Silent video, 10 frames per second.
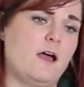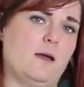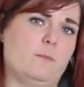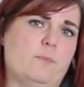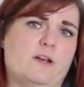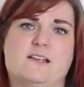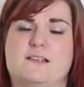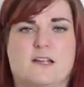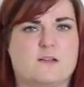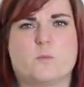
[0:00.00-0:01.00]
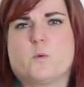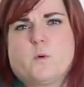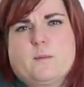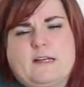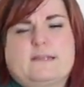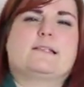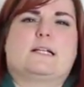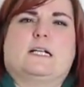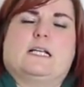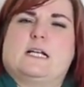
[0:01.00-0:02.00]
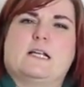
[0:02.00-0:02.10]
but it's warm and it's snuggly,